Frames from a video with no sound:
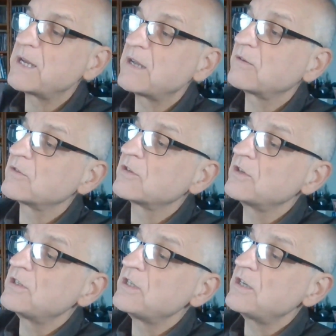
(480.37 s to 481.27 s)
about
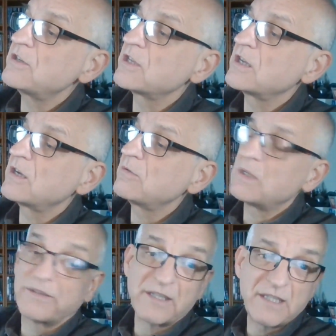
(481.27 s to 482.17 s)
30 years ago,
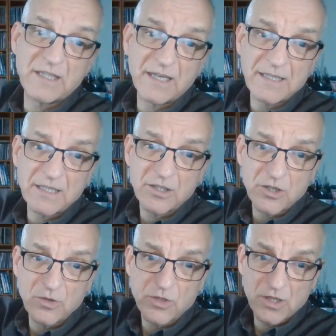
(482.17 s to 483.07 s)
well,
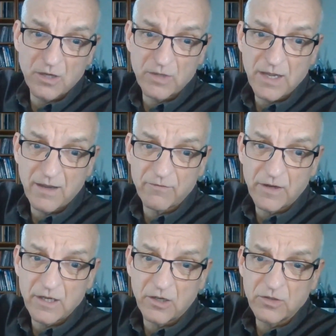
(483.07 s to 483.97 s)
1982, so yeah,
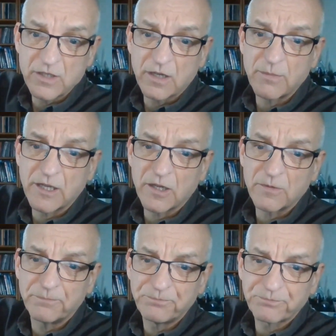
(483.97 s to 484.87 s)
very long time ago.